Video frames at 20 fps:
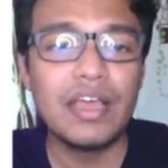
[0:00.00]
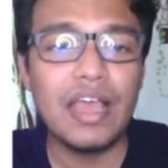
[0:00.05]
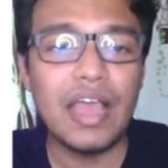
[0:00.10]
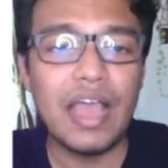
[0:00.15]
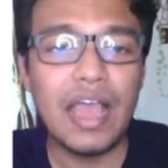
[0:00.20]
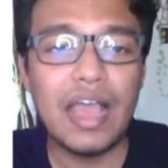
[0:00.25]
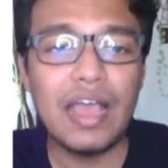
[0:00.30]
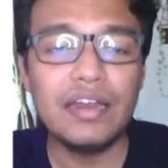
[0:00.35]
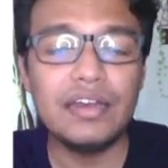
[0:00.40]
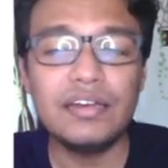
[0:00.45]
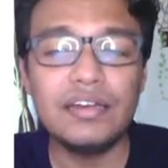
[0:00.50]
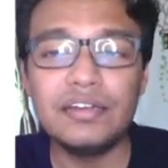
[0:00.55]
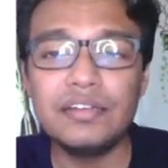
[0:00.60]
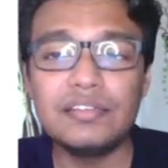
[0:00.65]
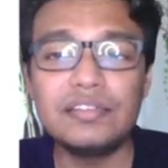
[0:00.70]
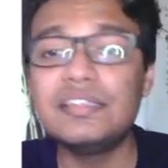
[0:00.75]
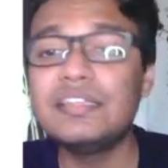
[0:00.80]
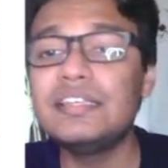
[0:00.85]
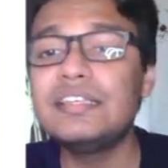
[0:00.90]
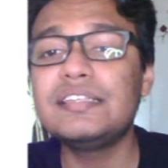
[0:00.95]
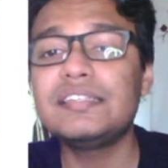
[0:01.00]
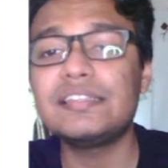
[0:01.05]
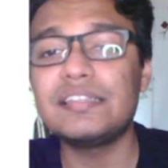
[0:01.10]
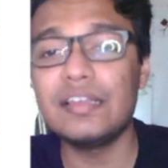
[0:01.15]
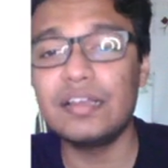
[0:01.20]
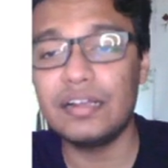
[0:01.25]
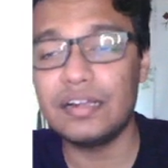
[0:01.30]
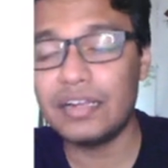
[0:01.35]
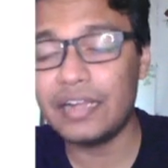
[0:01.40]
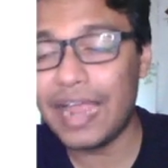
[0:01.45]
And these
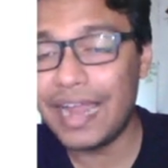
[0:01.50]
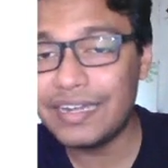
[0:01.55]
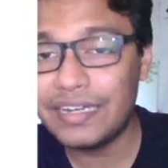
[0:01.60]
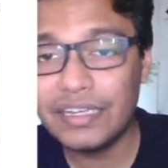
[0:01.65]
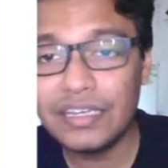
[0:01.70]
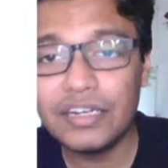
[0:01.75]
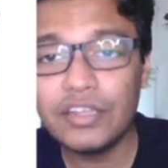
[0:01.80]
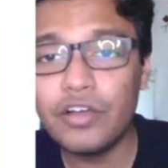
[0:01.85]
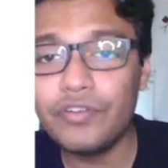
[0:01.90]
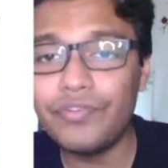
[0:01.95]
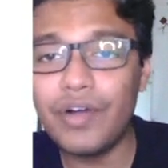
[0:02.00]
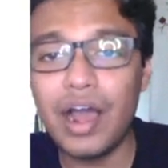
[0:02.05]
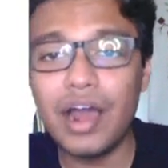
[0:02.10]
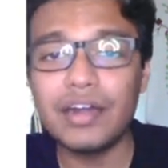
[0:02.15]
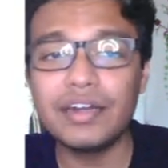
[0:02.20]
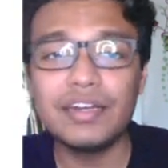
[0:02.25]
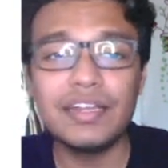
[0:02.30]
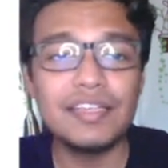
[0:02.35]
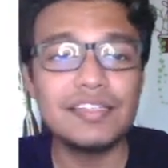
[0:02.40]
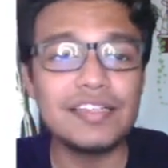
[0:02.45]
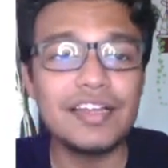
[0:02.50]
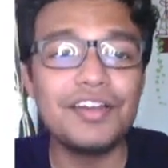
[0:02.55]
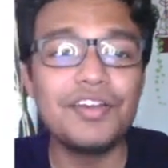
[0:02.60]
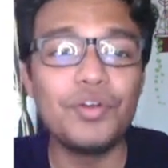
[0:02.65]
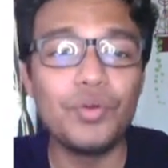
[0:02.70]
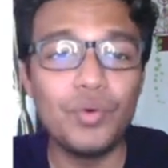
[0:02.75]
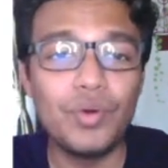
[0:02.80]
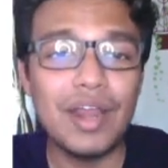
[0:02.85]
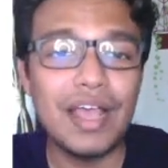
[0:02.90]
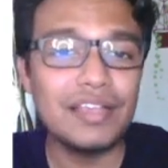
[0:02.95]
category of RNAs are
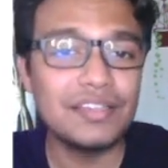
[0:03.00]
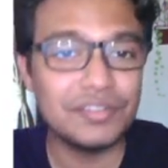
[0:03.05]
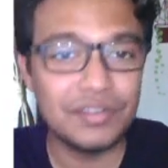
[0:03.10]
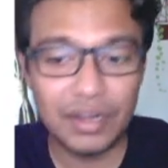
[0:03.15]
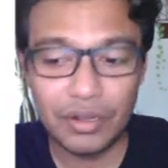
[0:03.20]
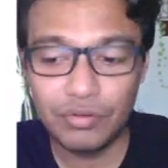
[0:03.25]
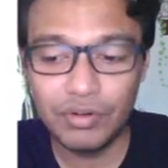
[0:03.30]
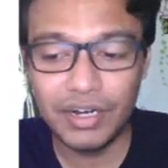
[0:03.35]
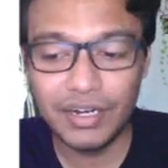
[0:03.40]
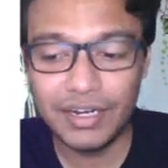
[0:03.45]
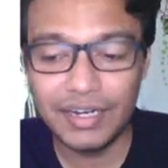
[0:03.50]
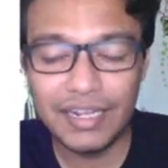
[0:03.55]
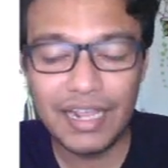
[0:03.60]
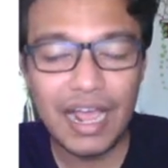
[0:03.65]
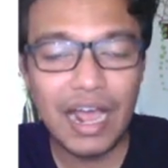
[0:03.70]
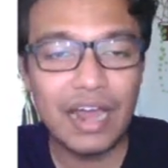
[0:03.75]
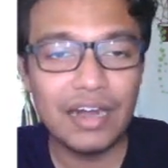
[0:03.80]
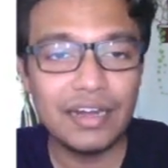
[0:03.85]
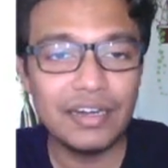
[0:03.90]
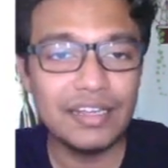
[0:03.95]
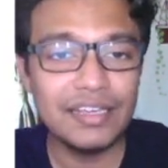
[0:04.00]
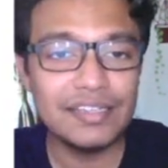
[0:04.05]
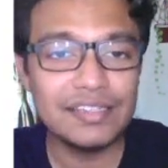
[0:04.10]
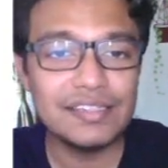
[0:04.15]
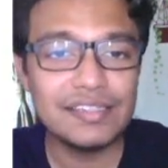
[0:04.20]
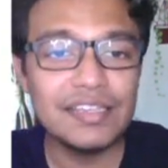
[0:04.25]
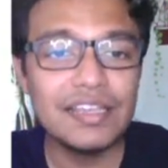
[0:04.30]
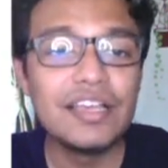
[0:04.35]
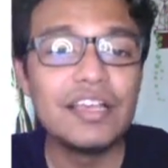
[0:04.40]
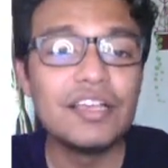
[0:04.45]
known as regulatory
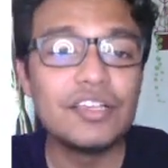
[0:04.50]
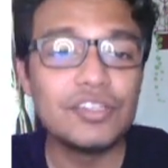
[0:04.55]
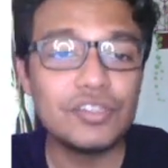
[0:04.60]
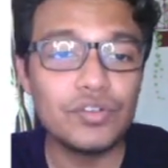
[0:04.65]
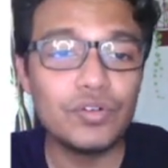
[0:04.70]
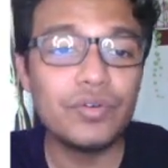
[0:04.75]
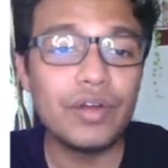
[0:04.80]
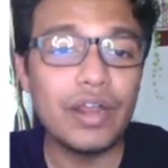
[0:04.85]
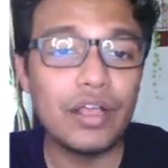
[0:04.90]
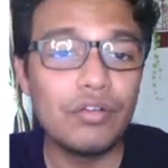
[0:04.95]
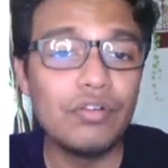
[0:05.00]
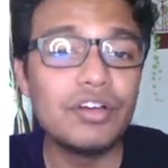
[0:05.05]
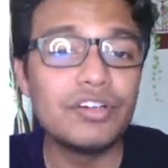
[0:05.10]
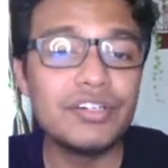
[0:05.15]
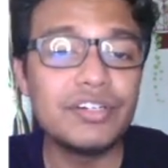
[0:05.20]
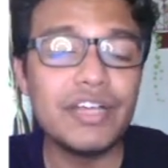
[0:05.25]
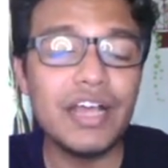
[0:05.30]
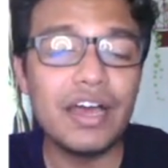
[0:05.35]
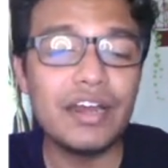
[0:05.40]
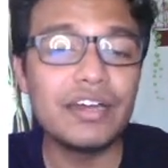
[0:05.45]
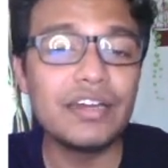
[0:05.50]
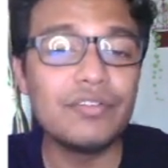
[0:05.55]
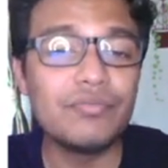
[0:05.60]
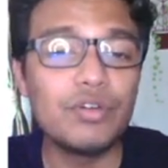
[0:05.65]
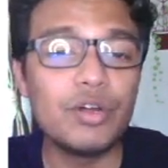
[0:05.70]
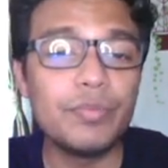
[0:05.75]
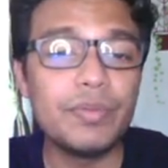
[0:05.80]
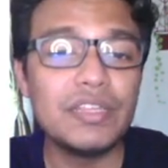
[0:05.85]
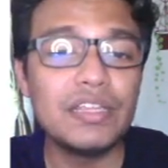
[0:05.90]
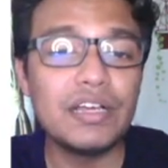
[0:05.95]
RNAs. So regulatory RNA
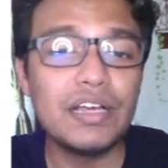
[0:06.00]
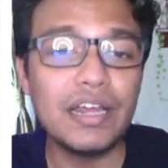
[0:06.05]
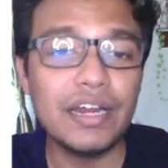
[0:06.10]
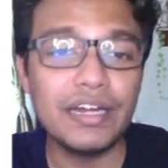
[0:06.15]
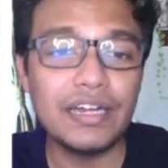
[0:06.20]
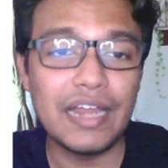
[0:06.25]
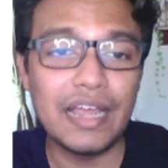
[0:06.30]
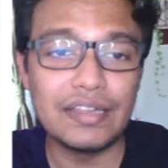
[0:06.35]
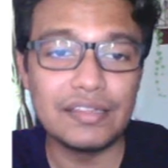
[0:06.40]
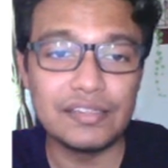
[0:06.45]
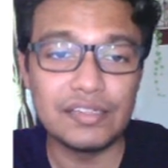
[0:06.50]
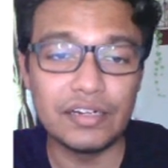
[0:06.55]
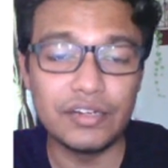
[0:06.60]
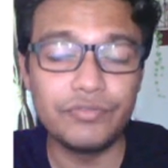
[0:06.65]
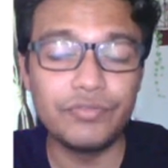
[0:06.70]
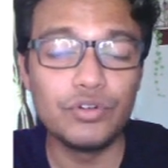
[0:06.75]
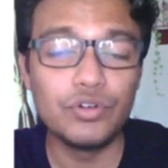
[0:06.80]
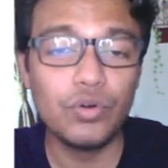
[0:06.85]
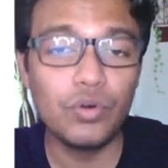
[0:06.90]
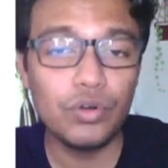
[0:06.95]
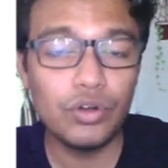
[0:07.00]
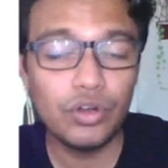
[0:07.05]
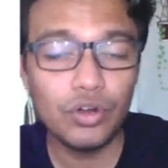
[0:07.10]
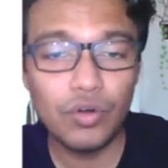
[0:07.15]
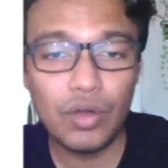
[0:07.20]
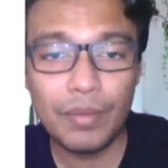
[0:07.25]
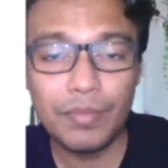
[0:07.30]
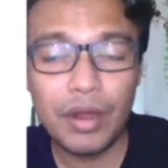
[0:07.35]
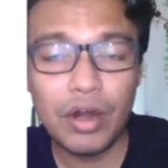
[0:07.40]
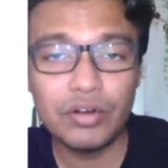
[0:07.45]
would be the correct answer. If you don't know
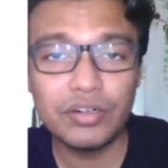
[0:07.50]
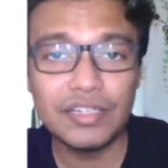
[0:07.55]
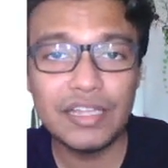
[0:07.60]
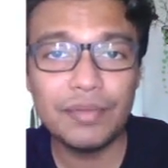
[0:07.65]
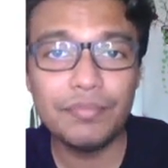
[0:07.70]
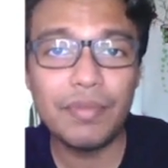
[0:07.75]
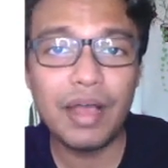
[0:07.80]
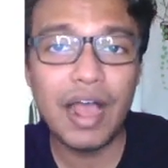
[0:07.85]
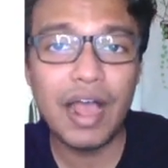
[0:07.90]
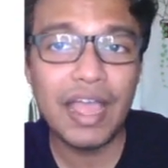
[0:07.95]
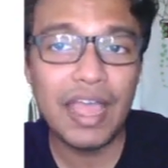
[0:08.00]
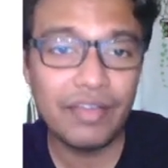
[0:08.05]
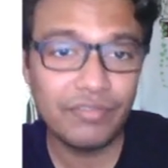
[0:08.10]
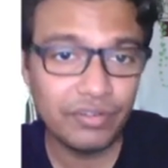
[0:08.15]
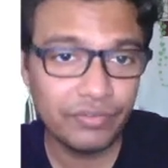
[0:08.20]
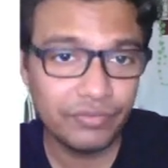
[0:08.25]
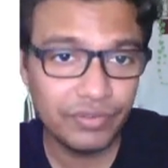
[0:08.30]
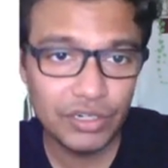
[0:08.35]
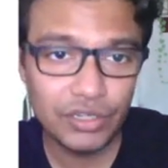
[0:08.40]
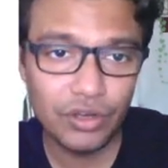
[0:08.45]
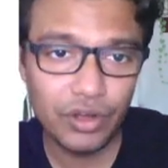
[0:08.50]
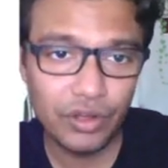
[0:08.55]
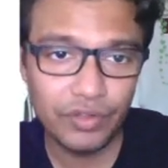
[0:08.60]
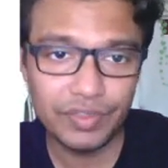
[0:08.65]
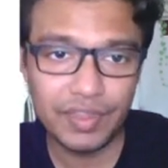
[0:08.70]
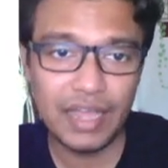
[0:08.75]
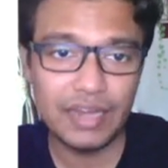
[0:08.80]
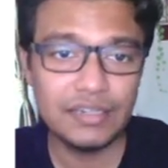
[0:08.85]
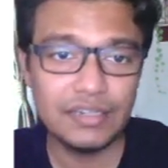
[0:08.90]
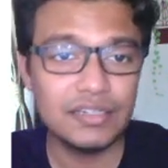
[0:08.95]
about them, I have a video on
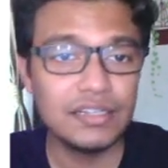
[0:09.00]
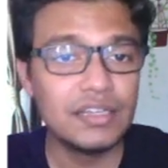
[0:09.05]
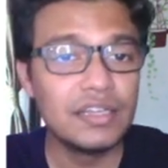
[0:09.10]
that.